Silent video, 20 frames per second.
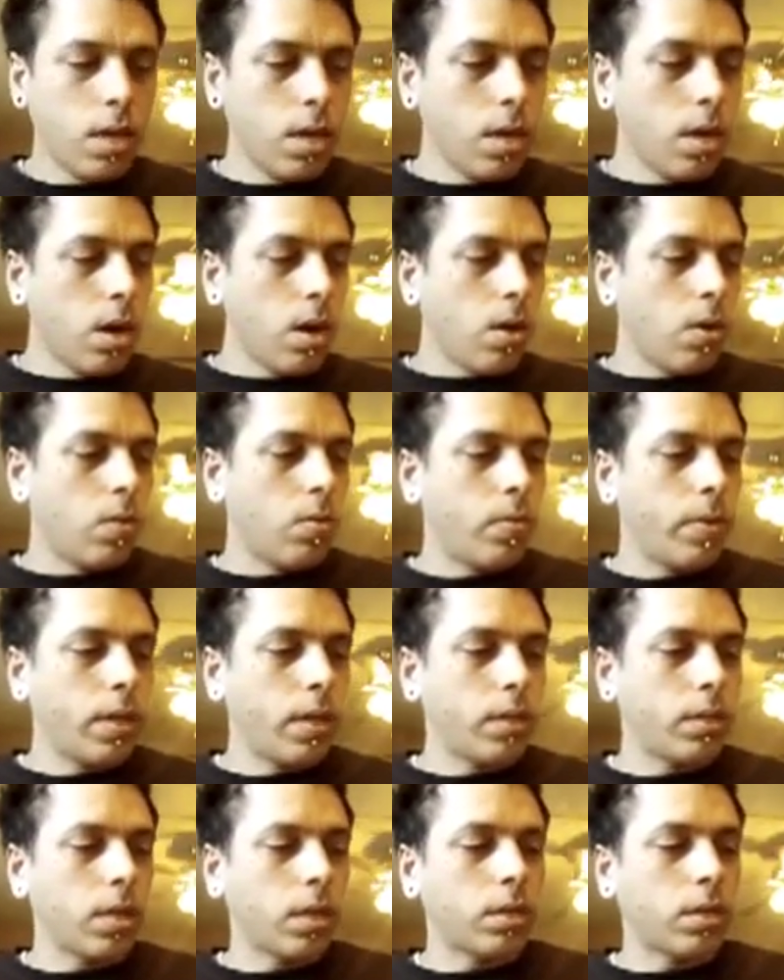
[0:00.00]
Oh, we
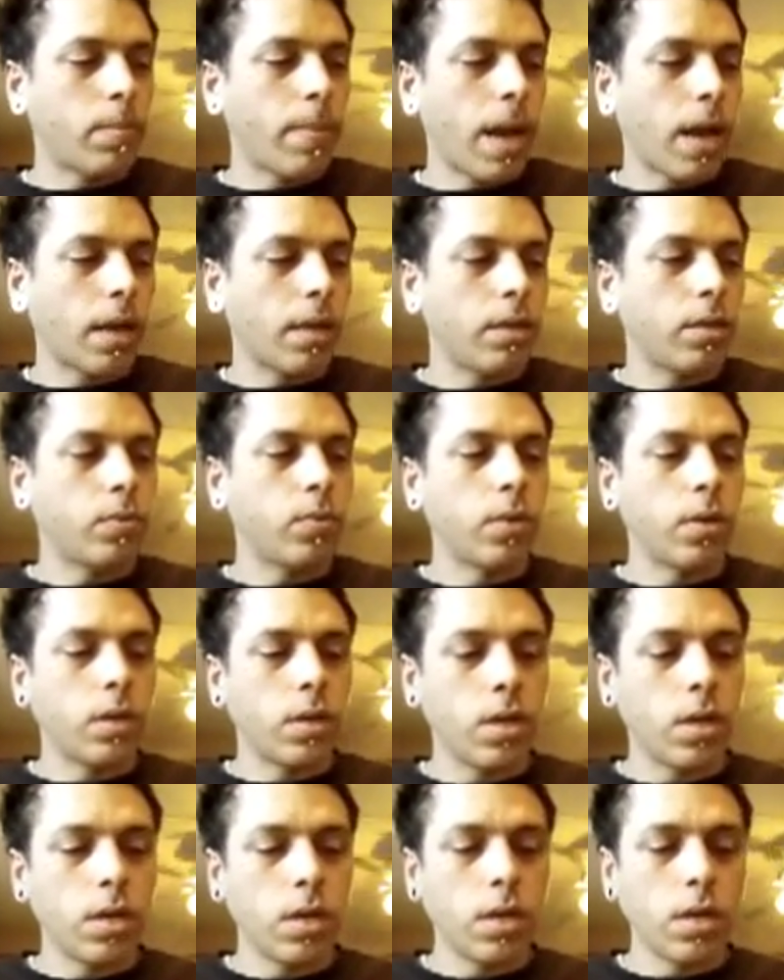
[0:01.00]
didn't touch the back of this one.
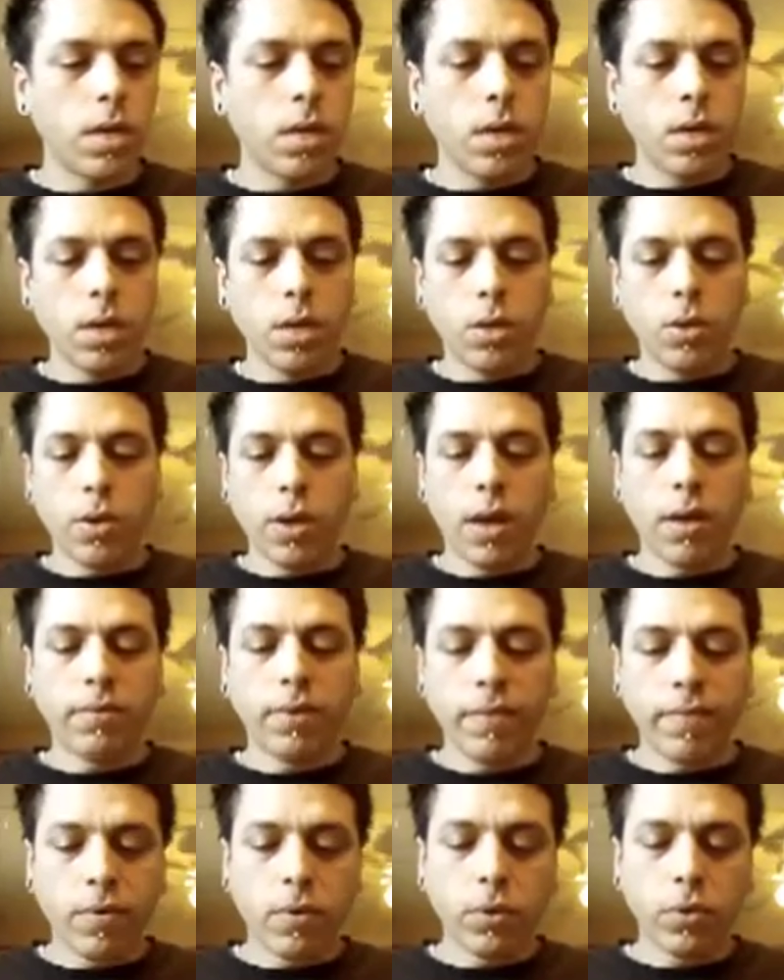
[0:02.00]
You have
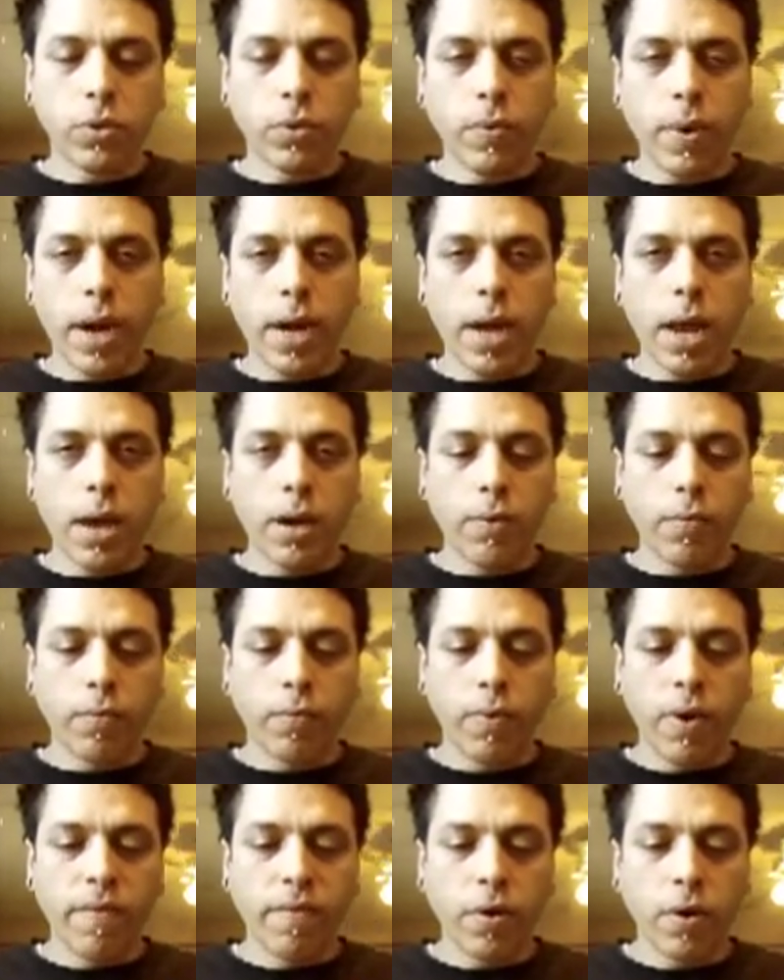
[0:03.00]
difficult terrain and a
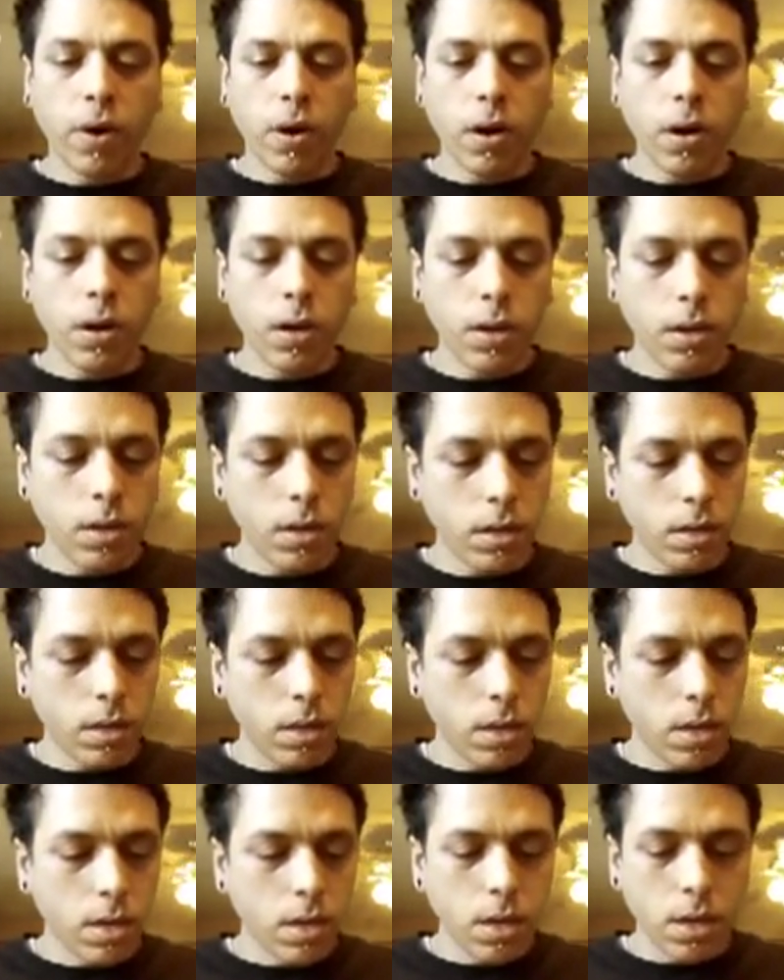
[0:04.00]
river.
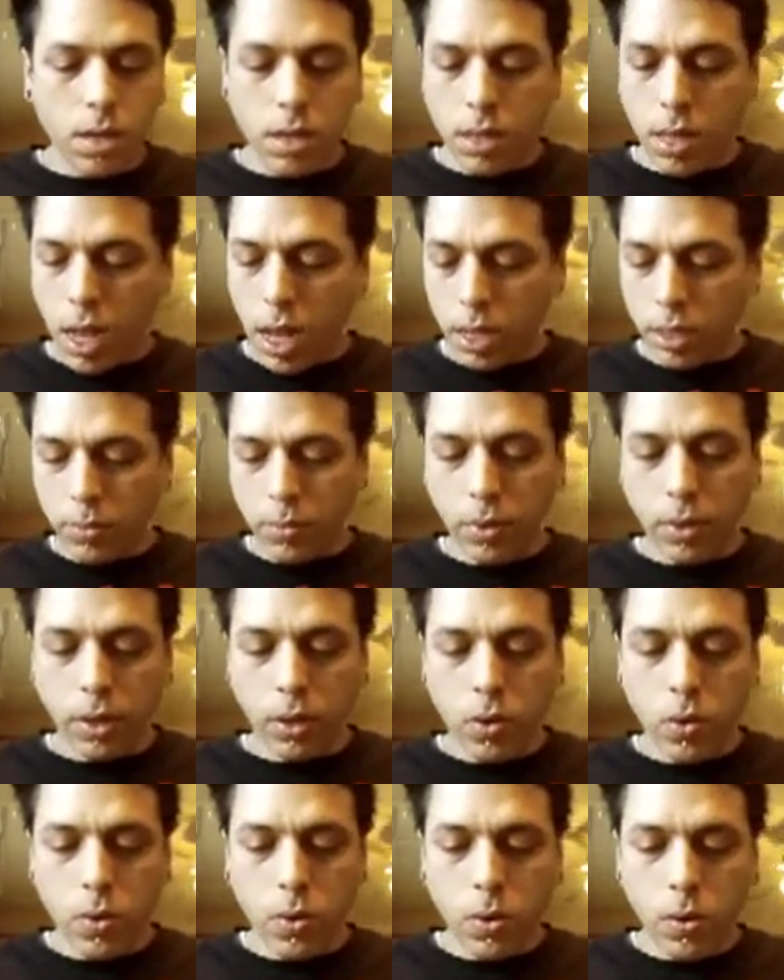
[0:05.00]
That's pretty
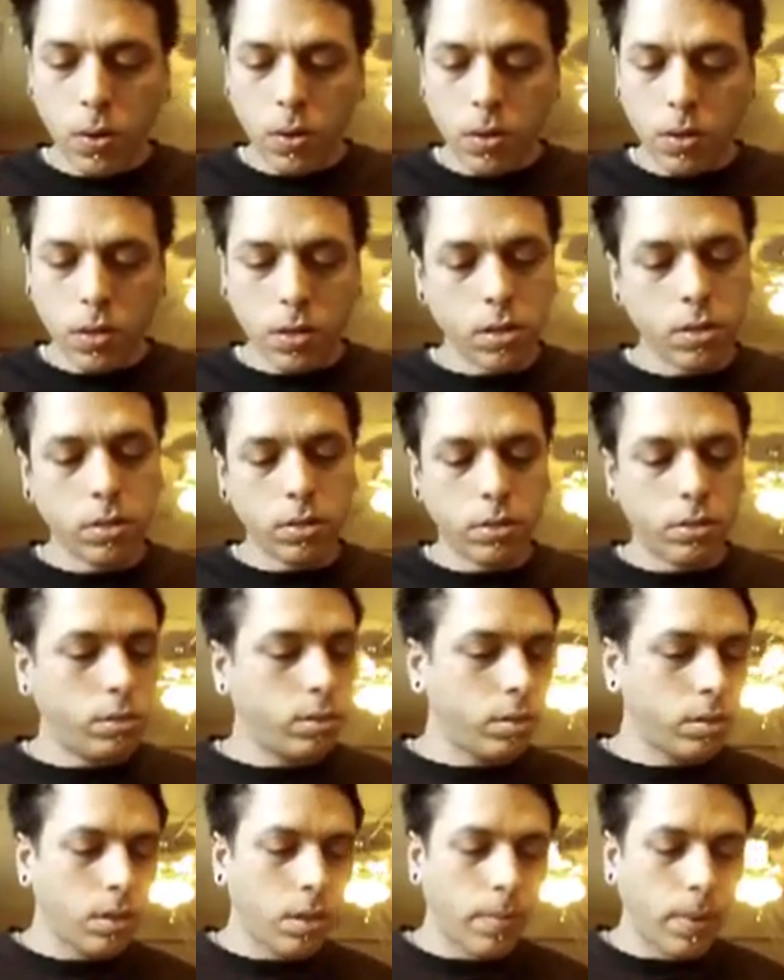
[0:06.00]
cool,
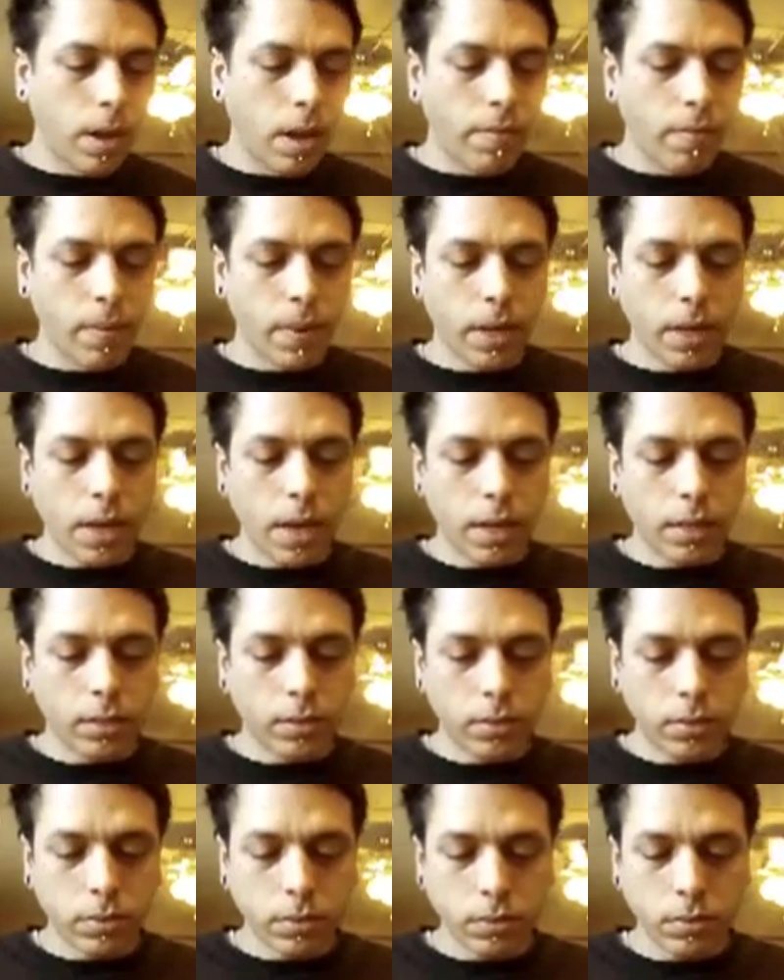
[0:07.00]
because, I mean, everybody
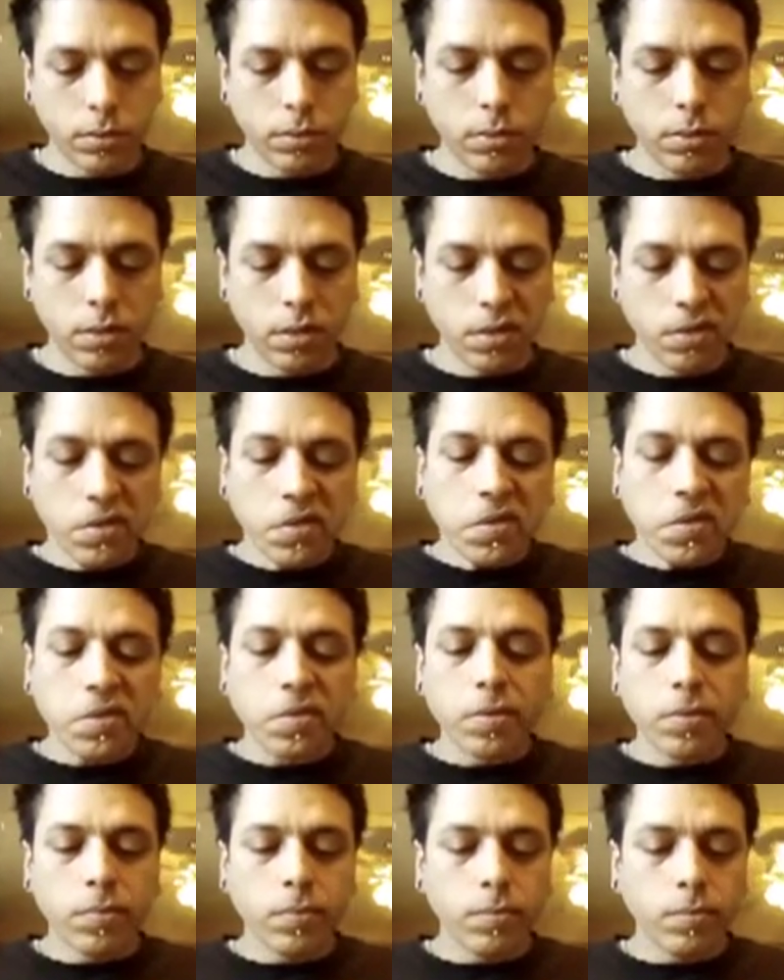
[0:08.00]
has
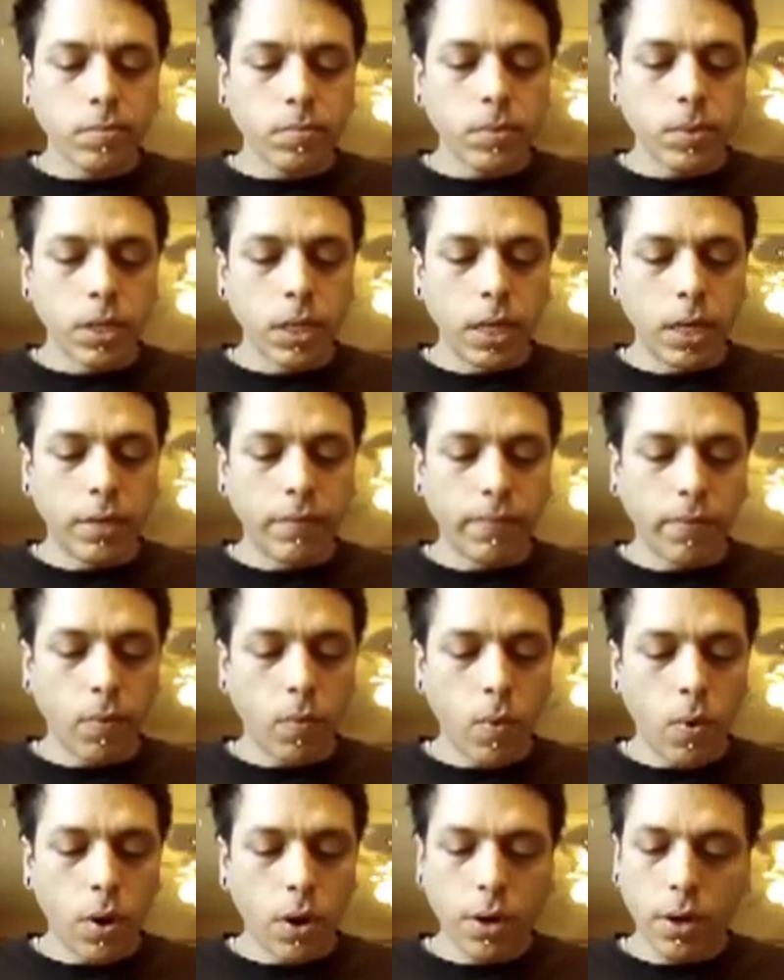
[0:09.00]
the need for
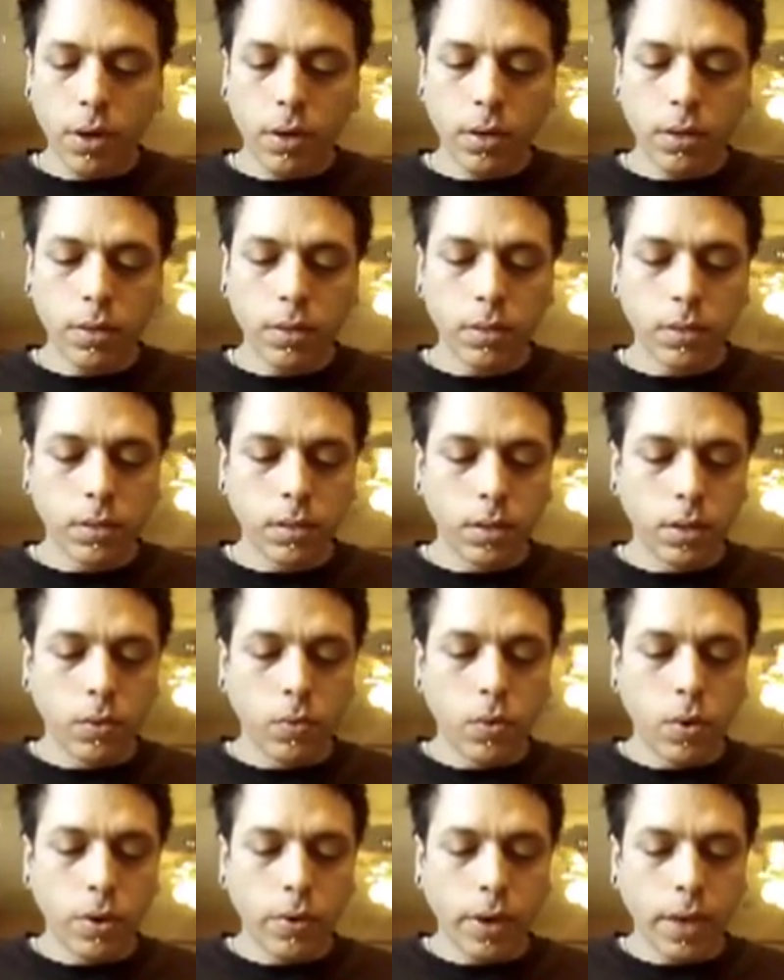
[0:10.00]
water. Little
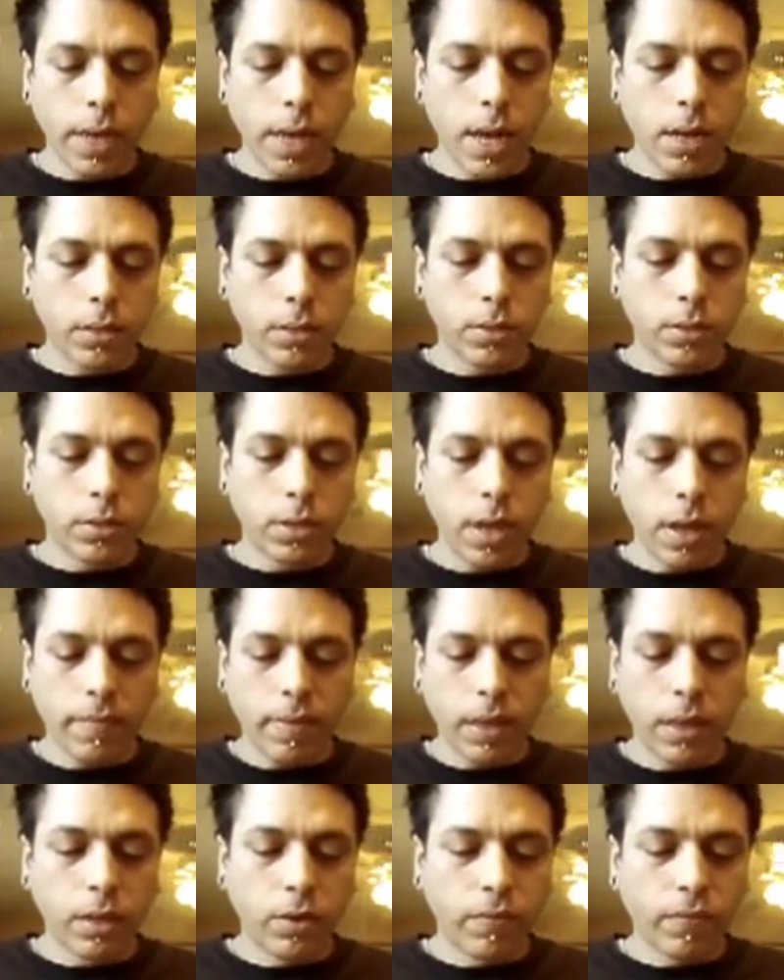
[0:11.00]
water encounters. You can have
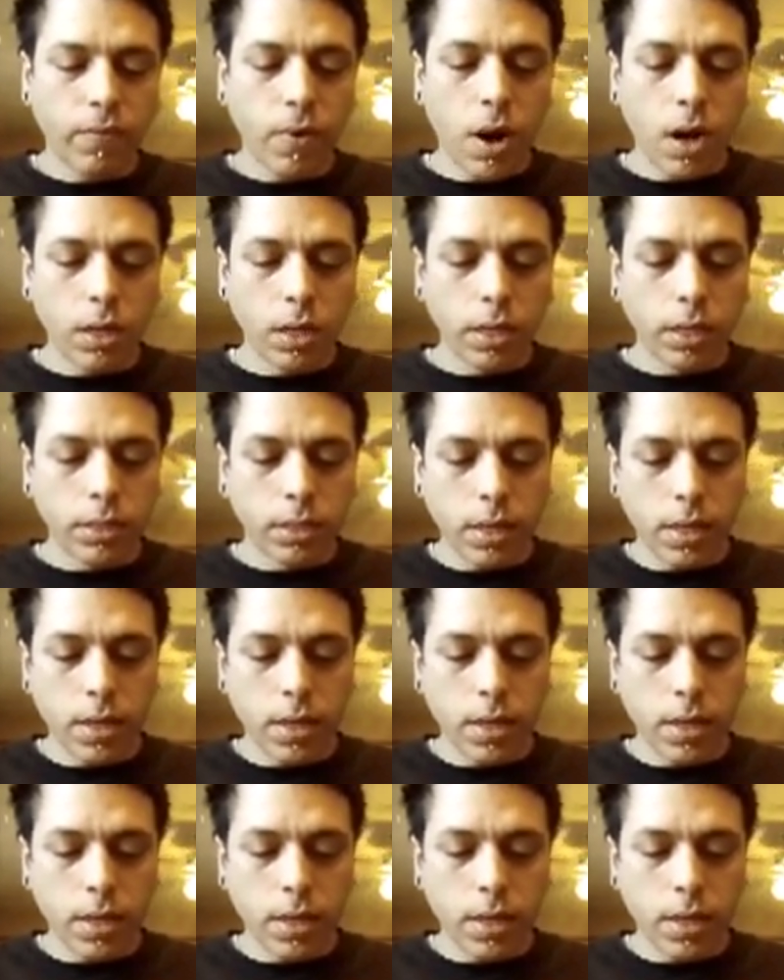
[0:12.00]
like little froglings in